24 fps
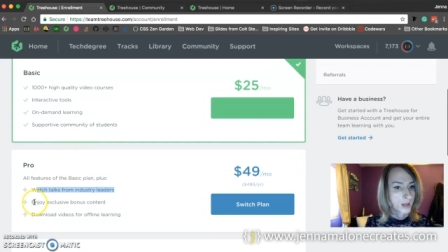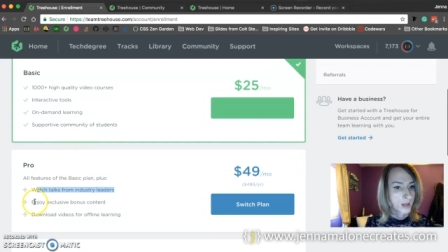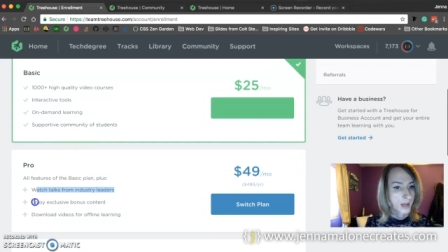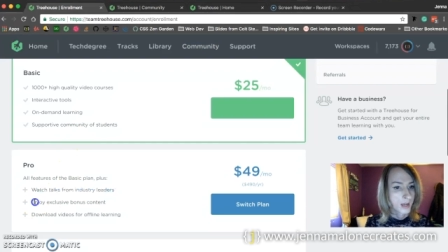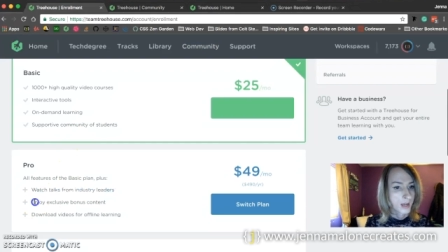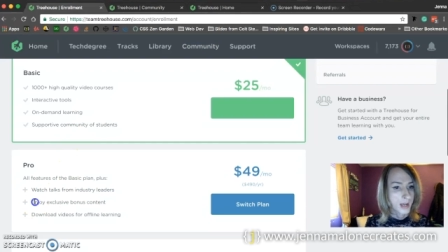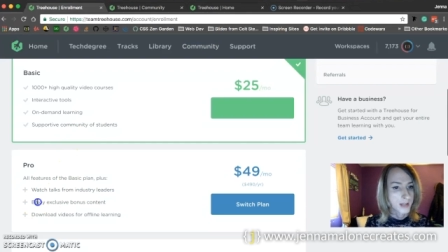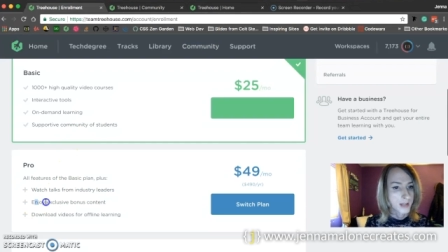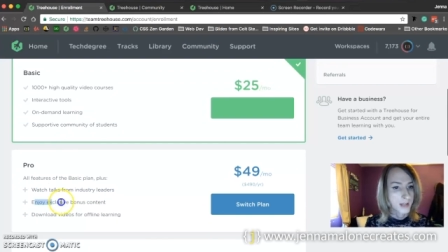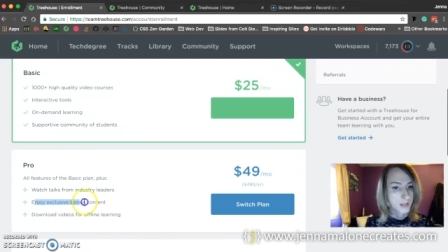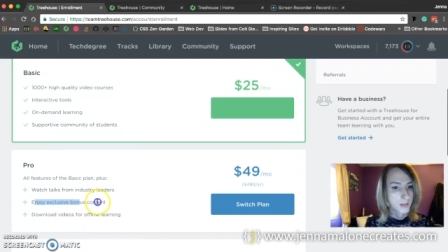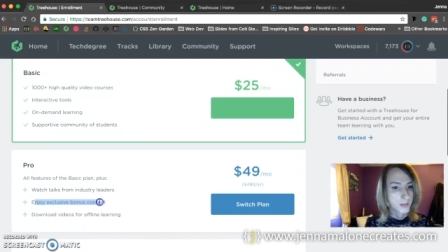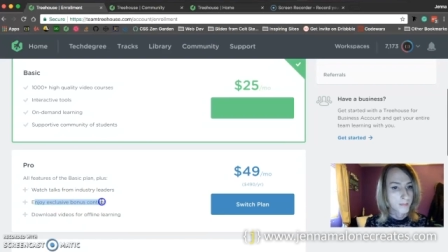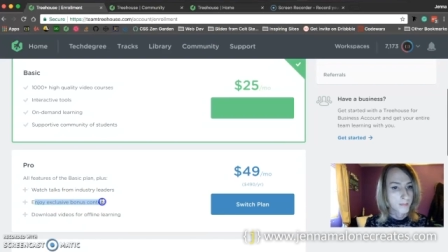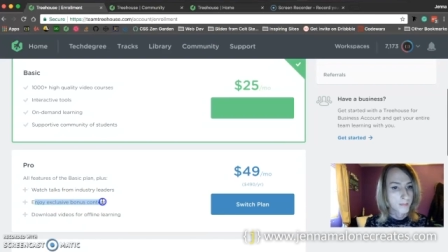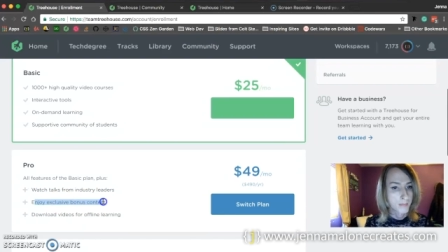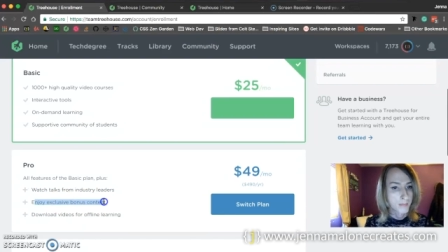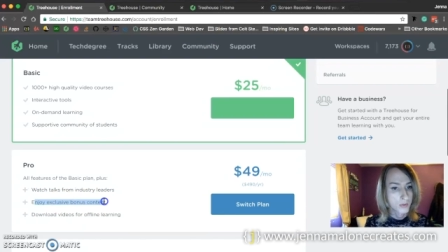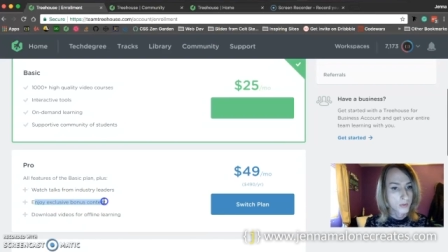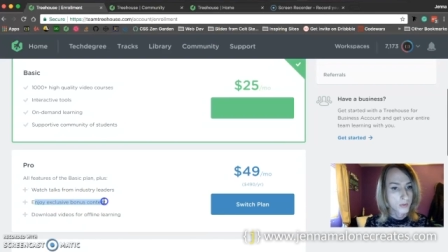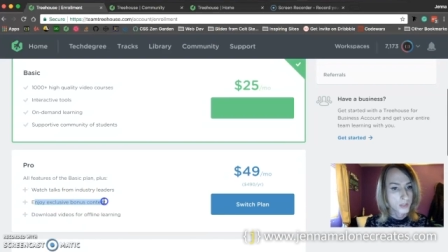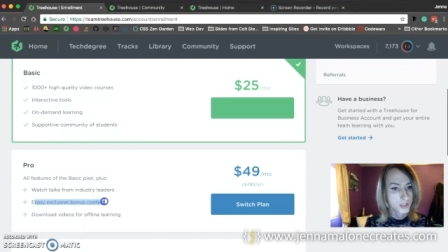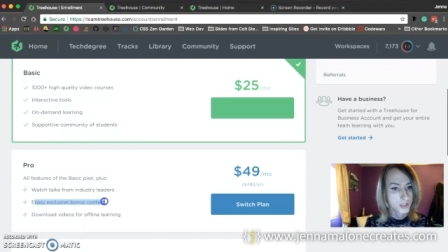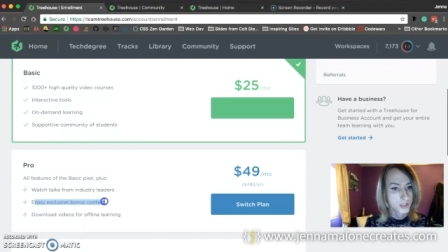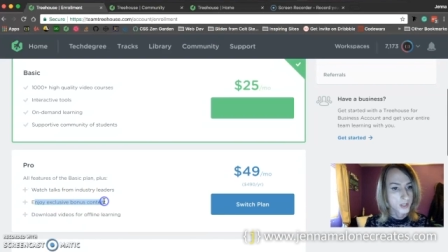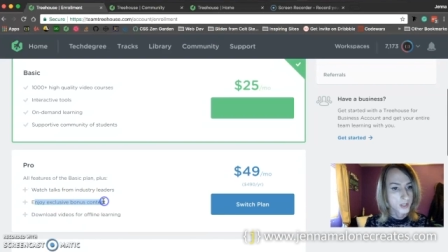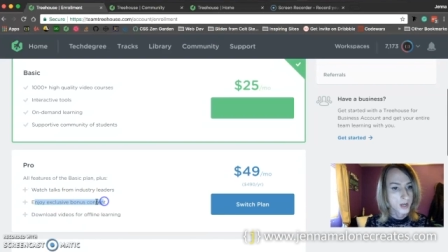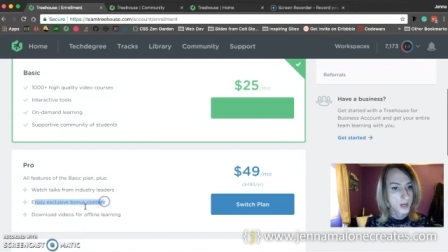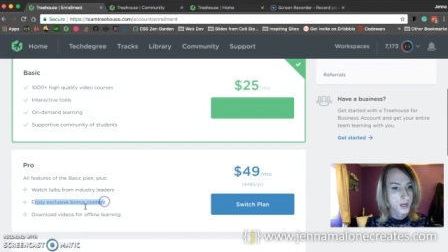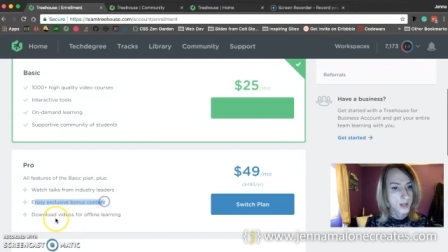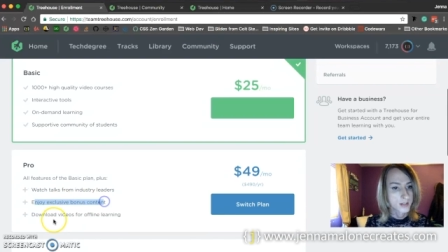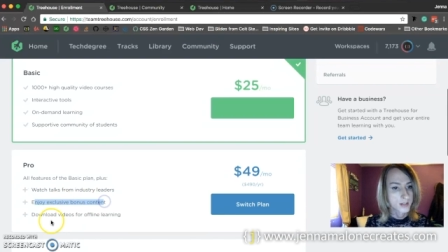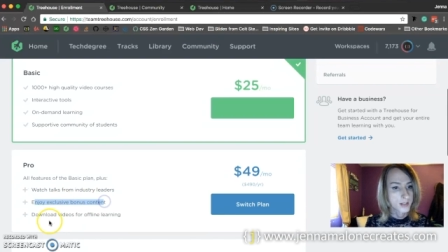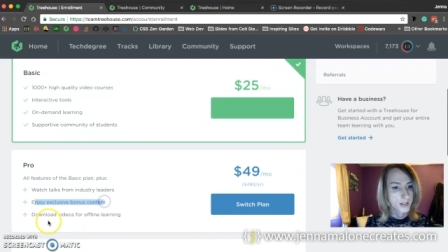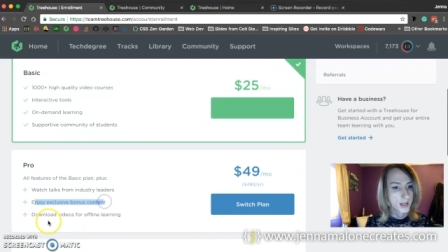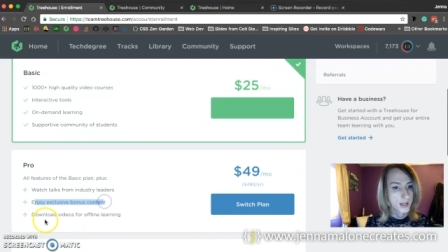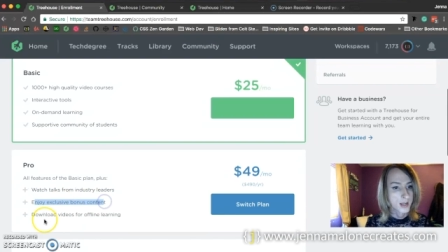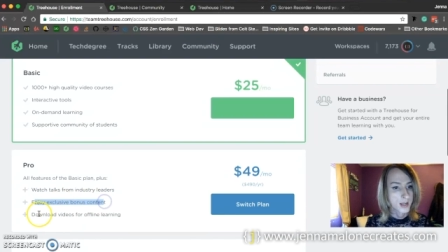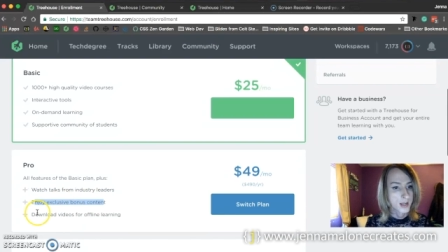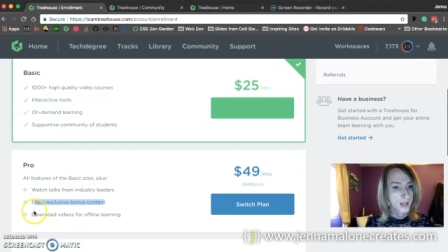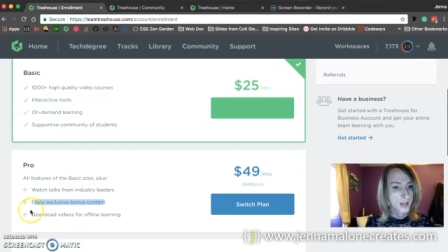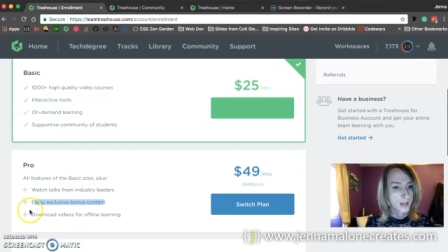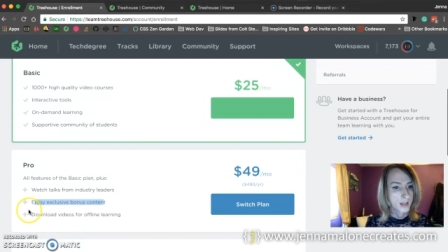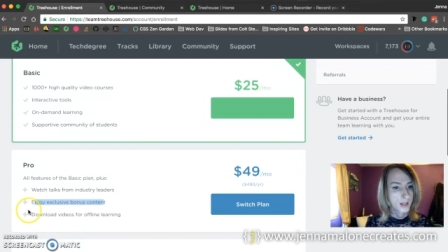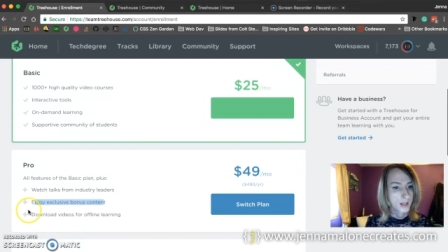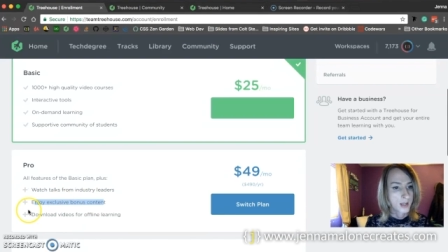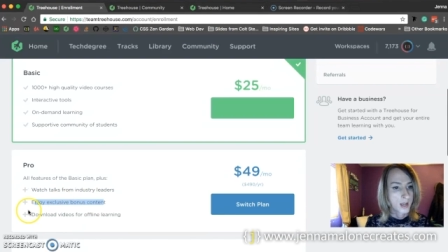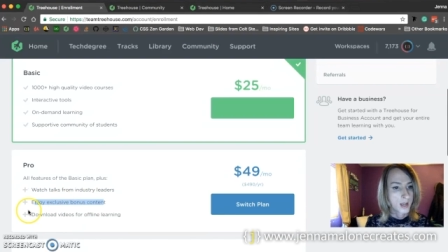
has some bonus content,